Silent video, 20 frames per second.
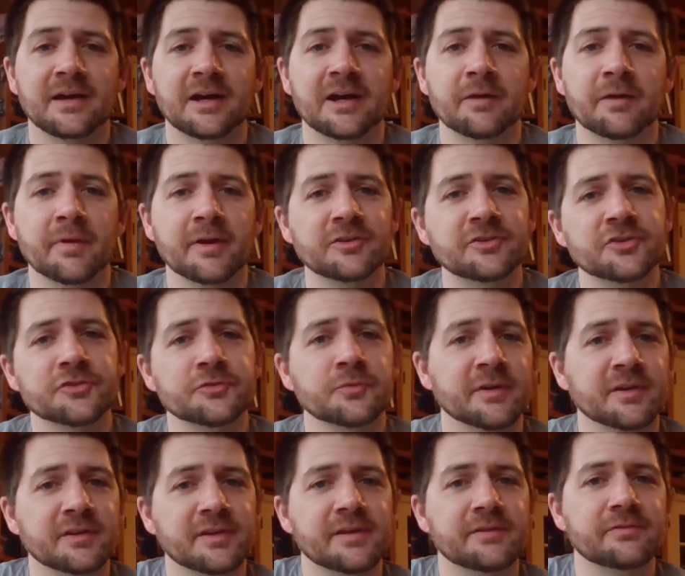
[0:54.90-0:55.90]
But I just
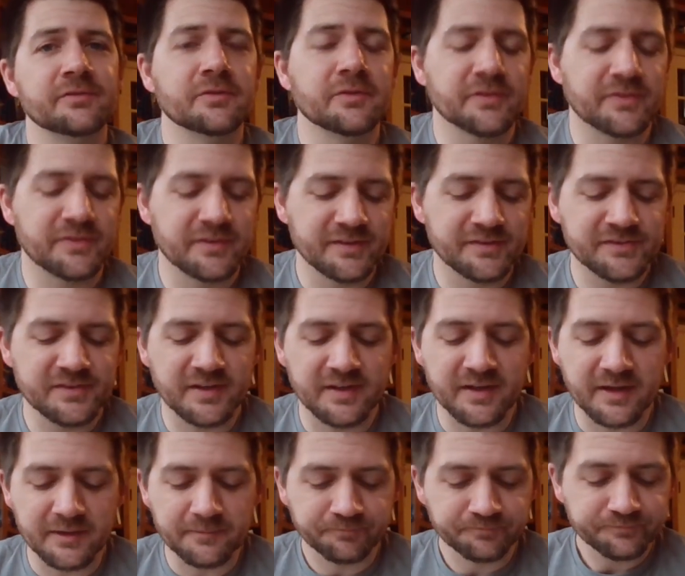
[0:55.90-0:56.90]
wanted to leave you with this
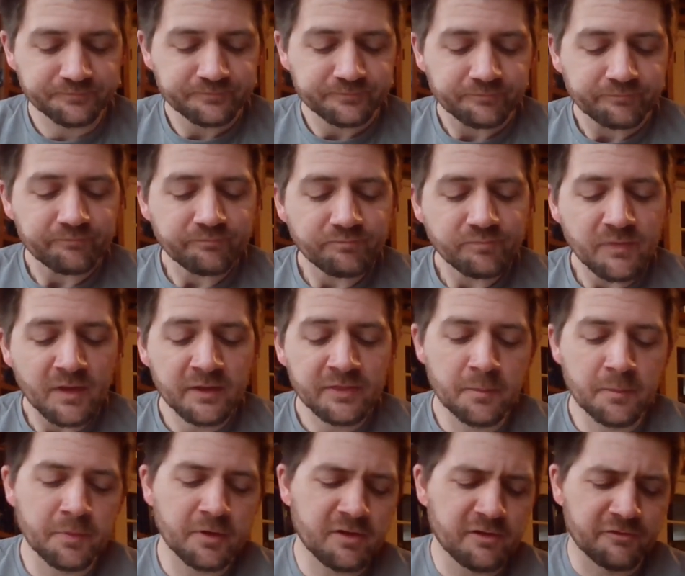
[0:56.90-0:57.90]
today.
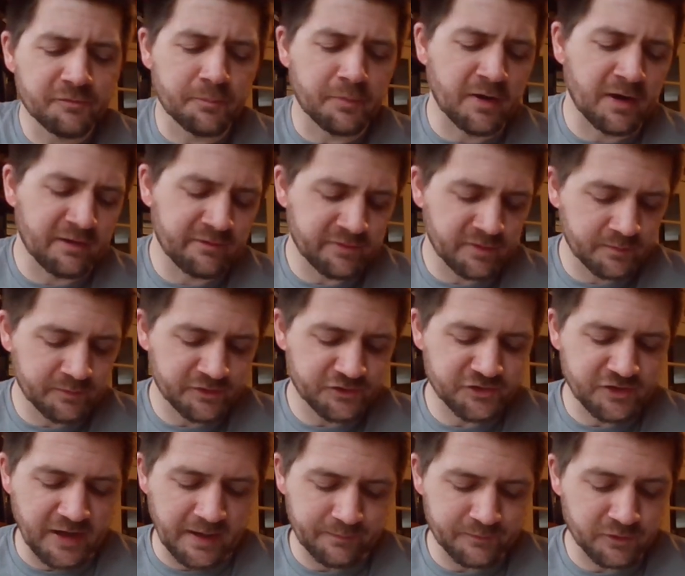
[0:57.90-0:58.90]
The book of Proverbs,
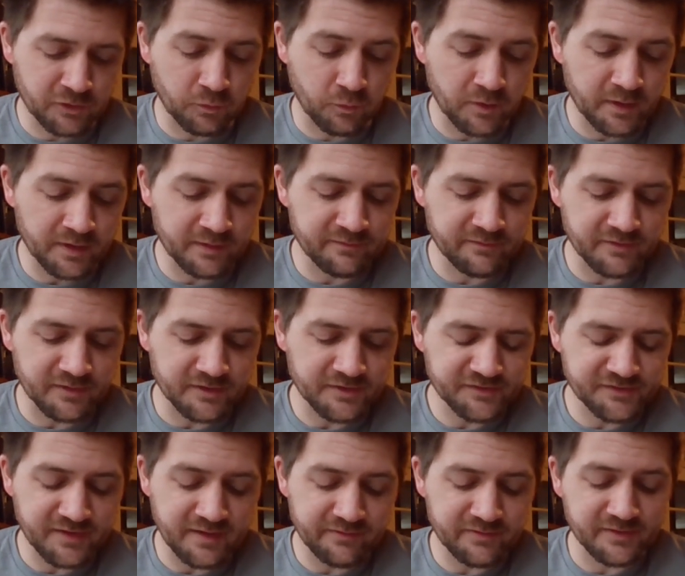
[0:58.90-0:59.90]
chapter 1, verse
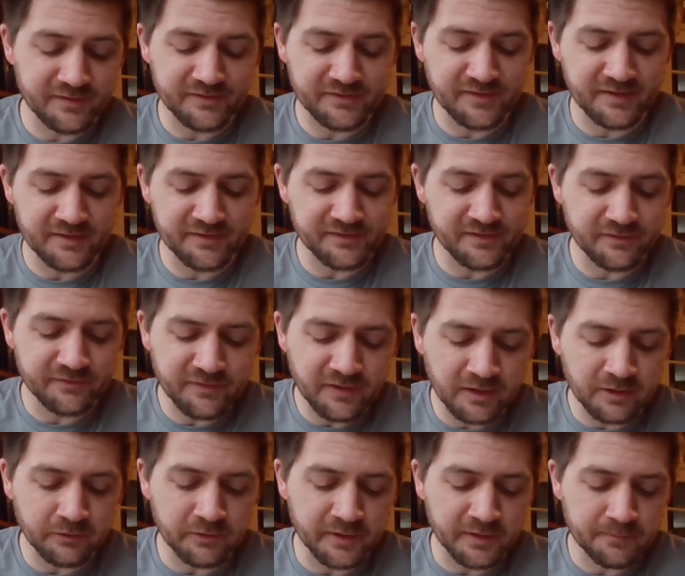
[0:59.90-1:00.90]
7 says the
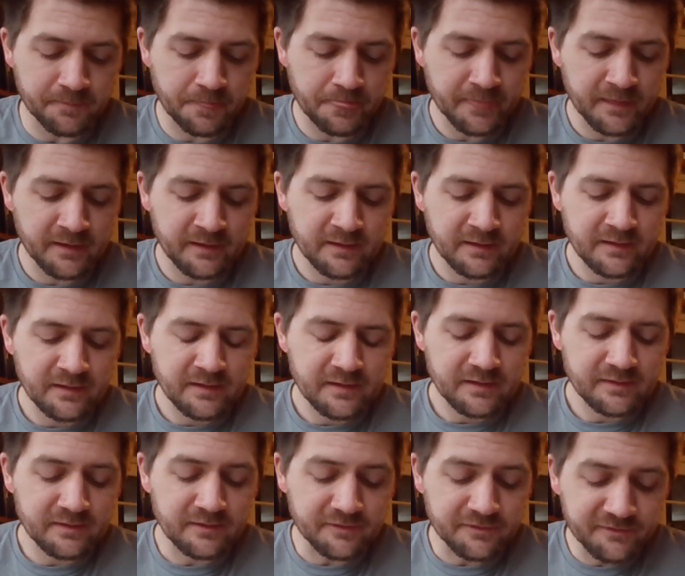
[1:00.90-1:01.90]
following:
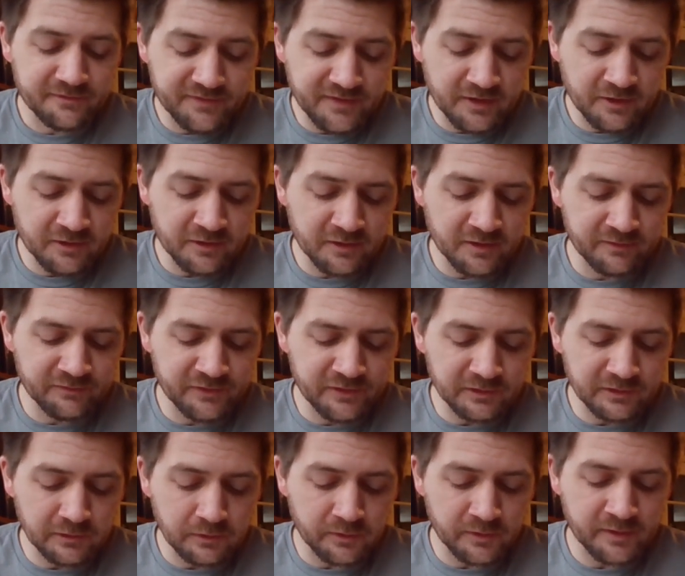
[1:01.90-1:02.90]
"The fear of the
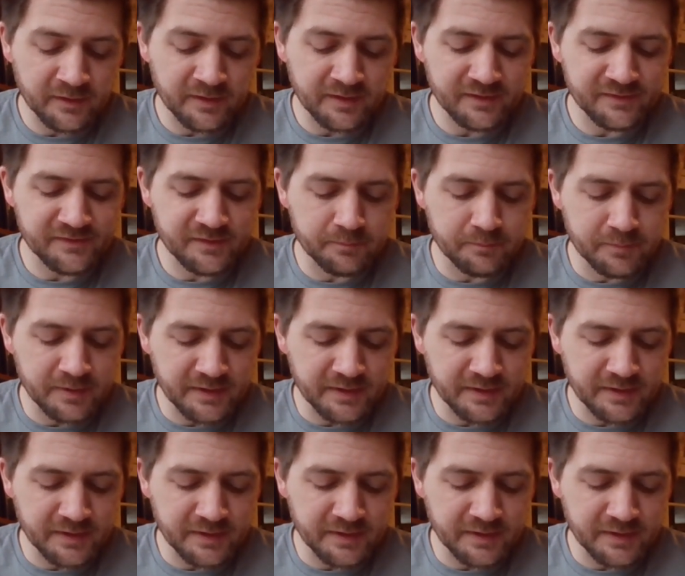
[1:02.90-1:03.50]
Lord is the